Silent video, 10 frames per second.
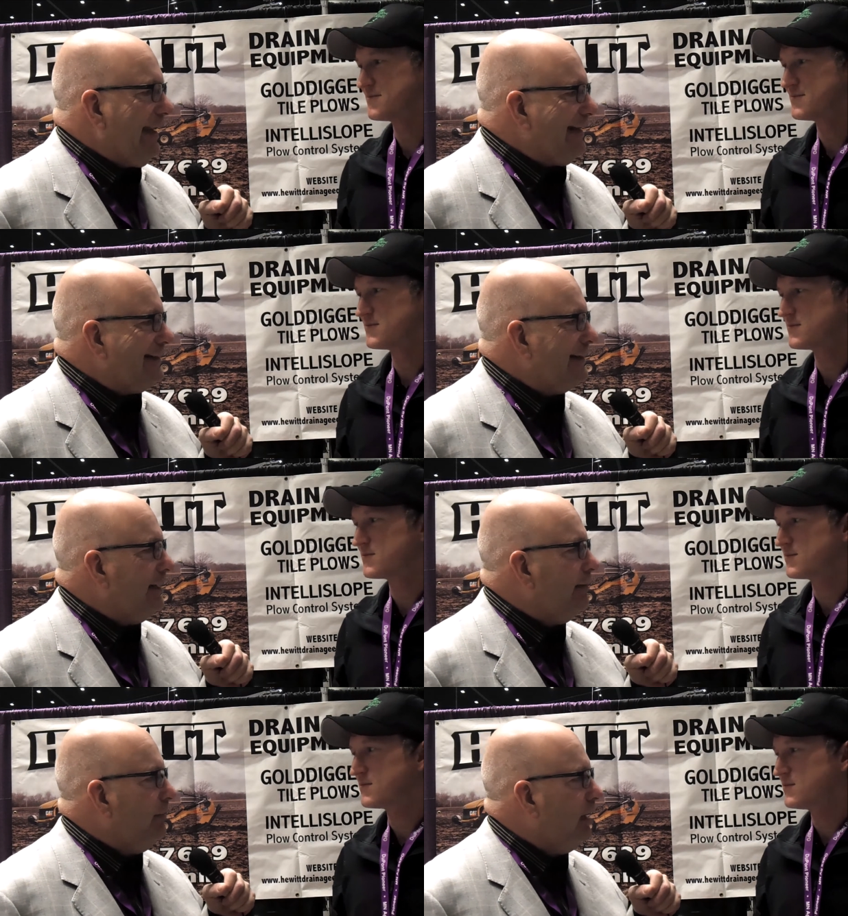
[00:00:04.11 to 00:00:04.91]

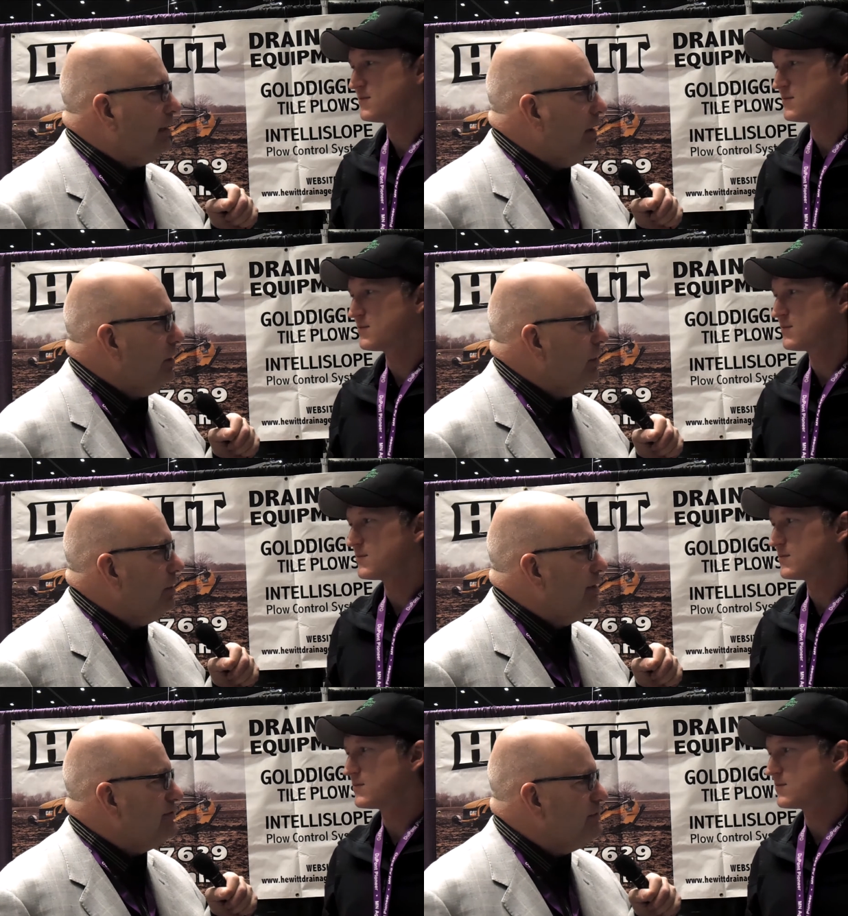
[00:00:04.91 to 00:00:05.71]
Speaker 1: And uh, Mark,
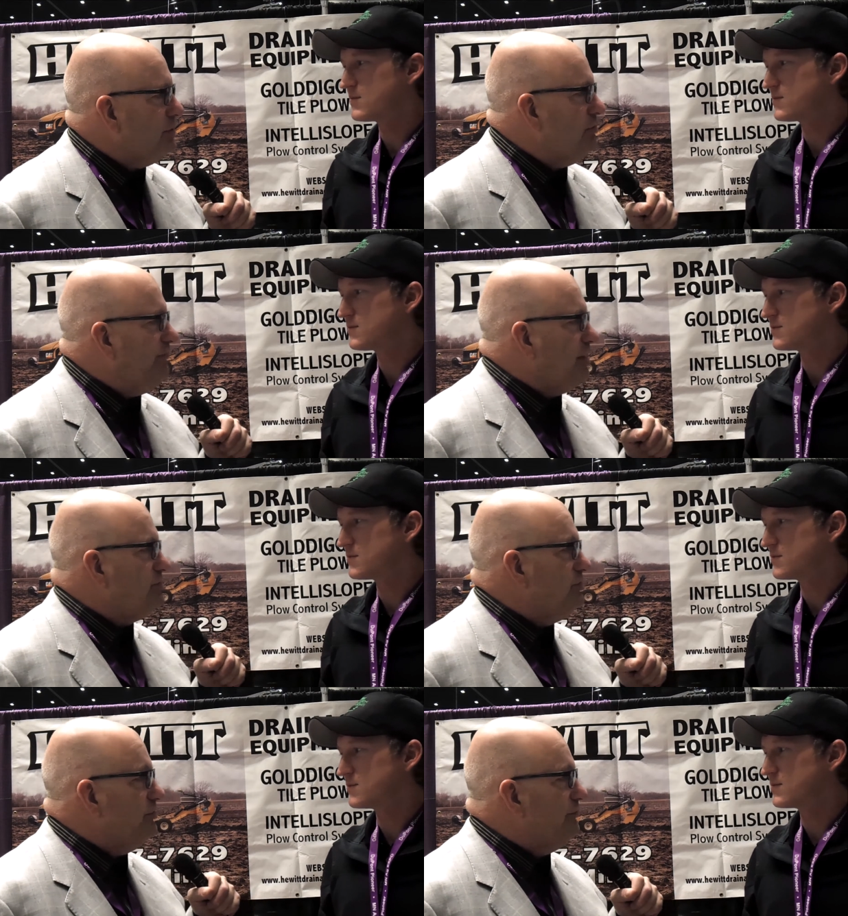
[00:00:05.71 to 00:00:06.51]
this is a new
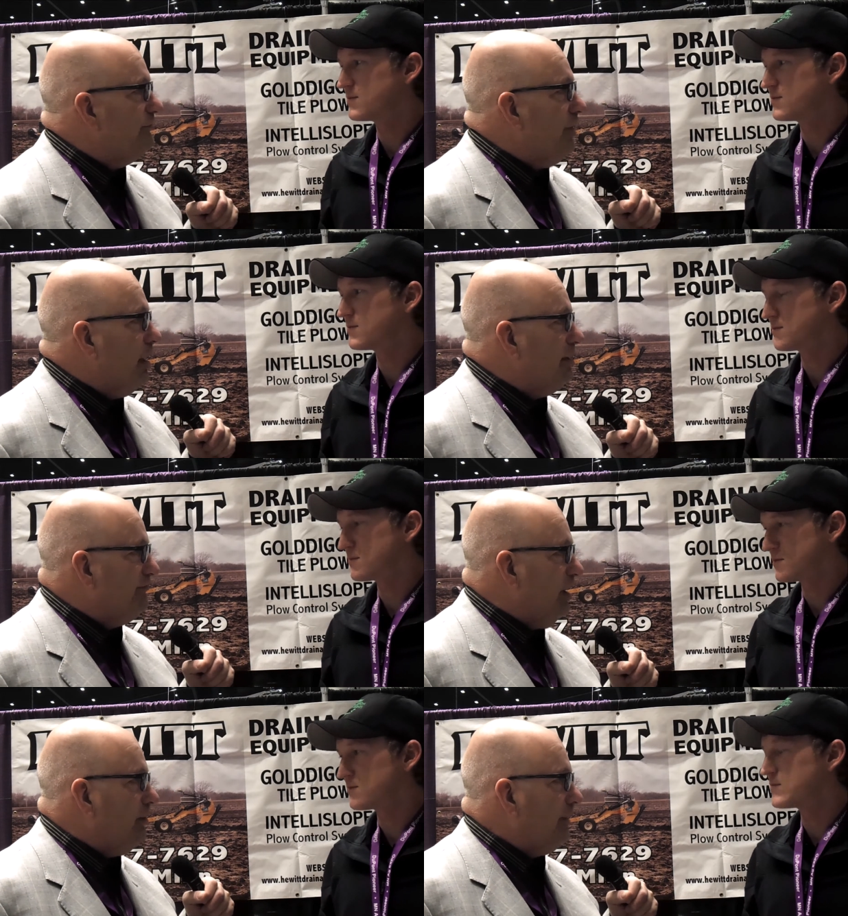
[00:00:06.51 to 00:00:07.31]
venture you are
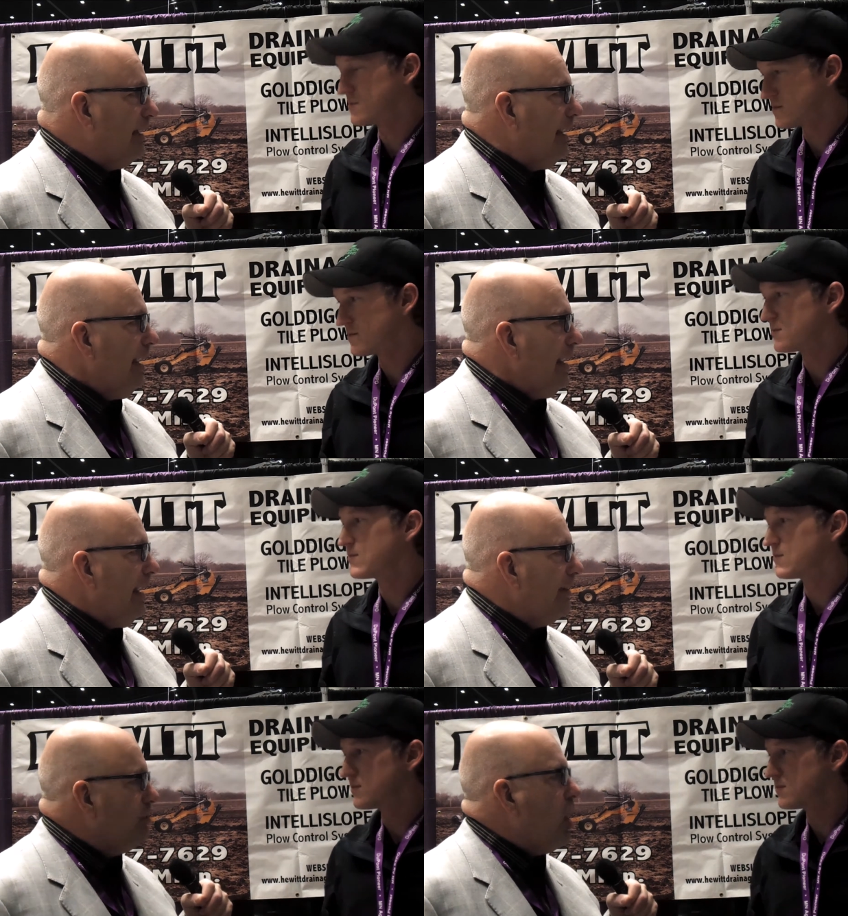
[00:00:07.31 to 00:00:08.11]
developing,
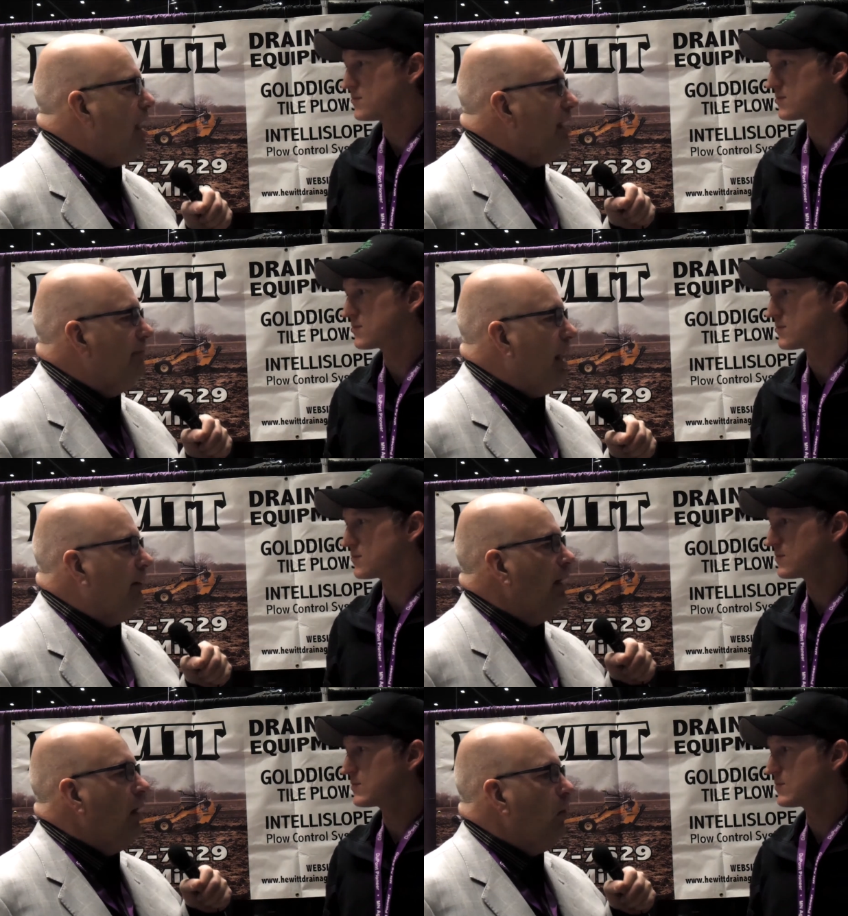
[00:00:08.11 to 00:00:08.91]
and talk
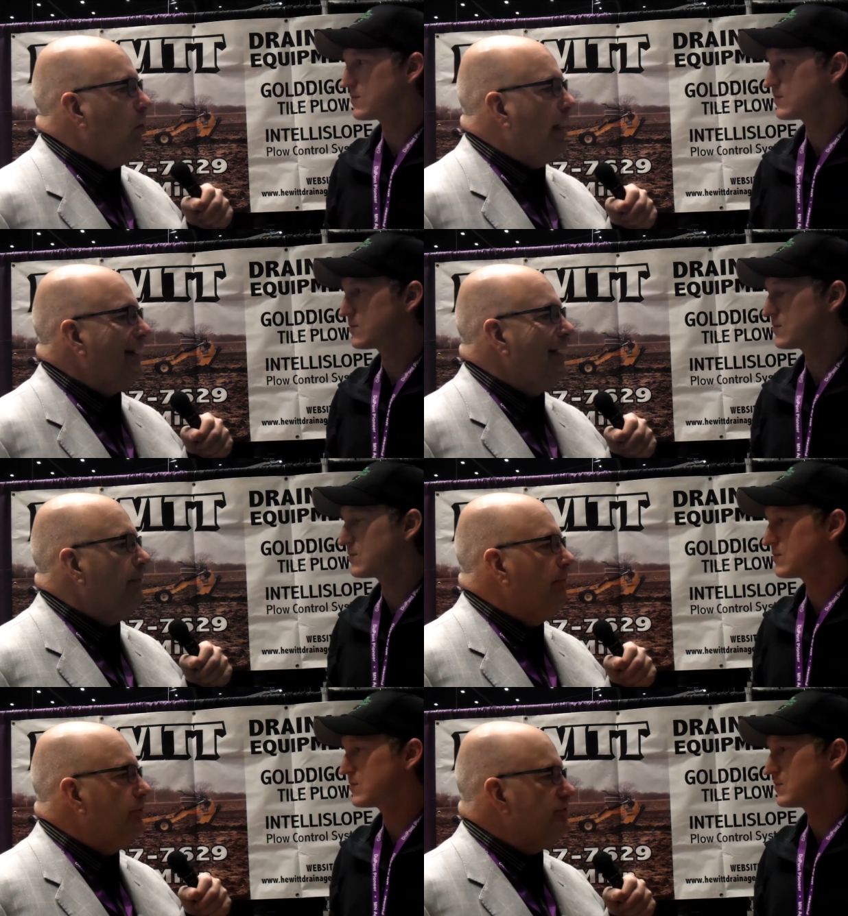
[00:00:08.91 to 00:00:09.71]
about what
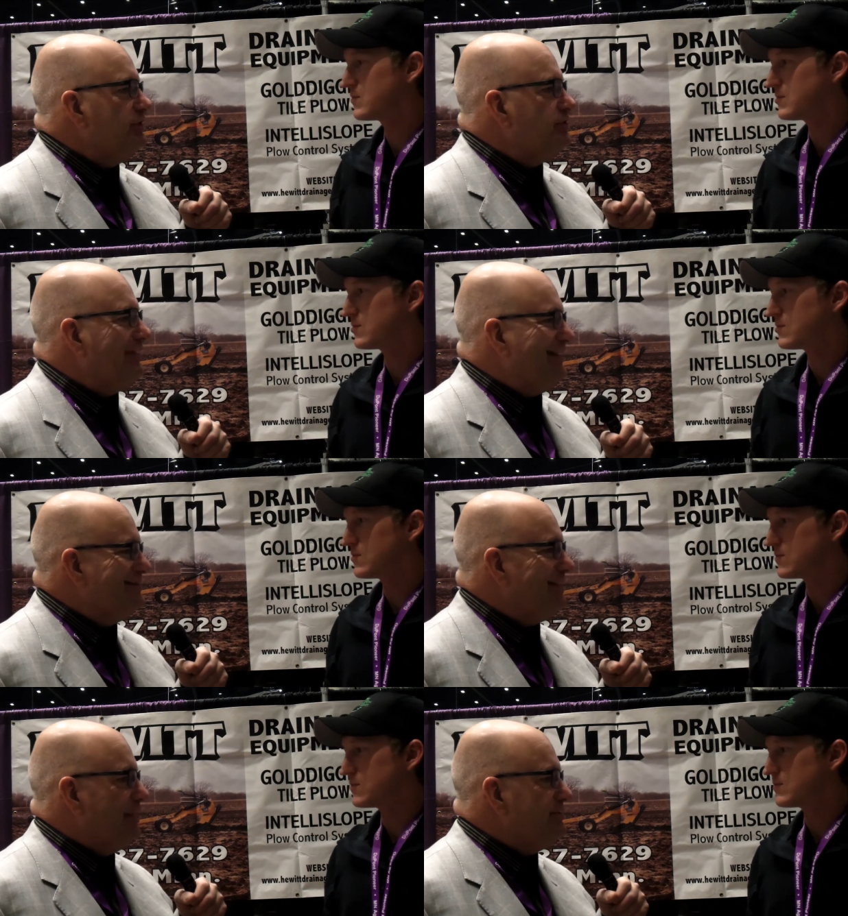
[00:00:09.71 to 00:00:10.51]
Precision
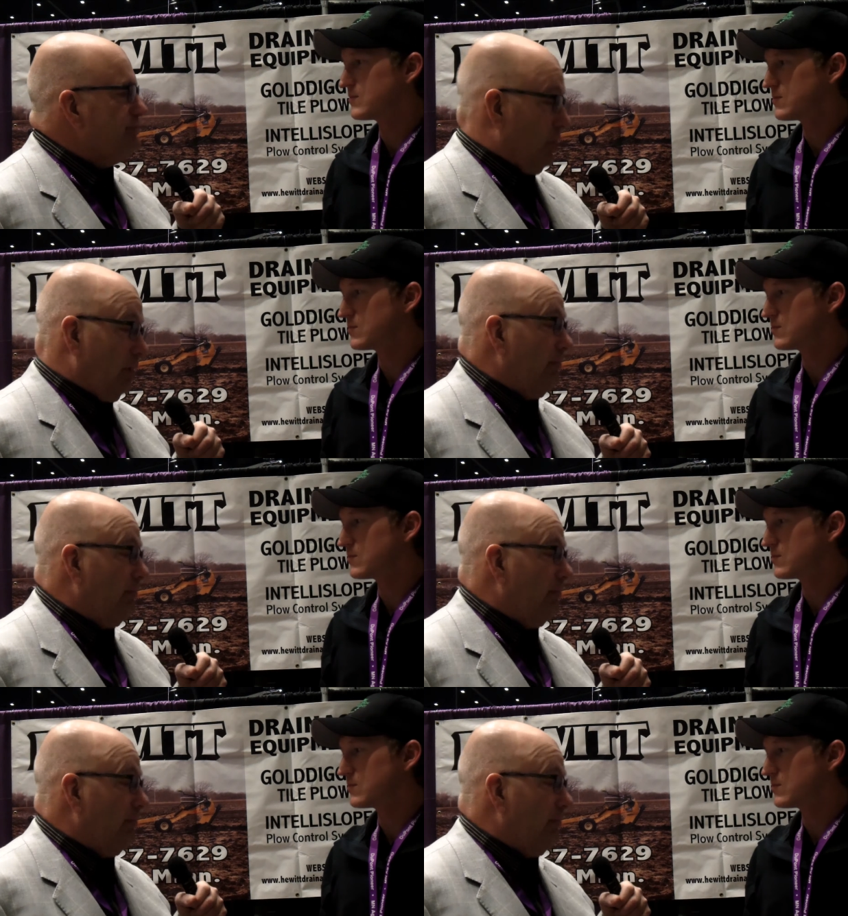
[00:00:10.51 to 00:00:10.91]
Insights is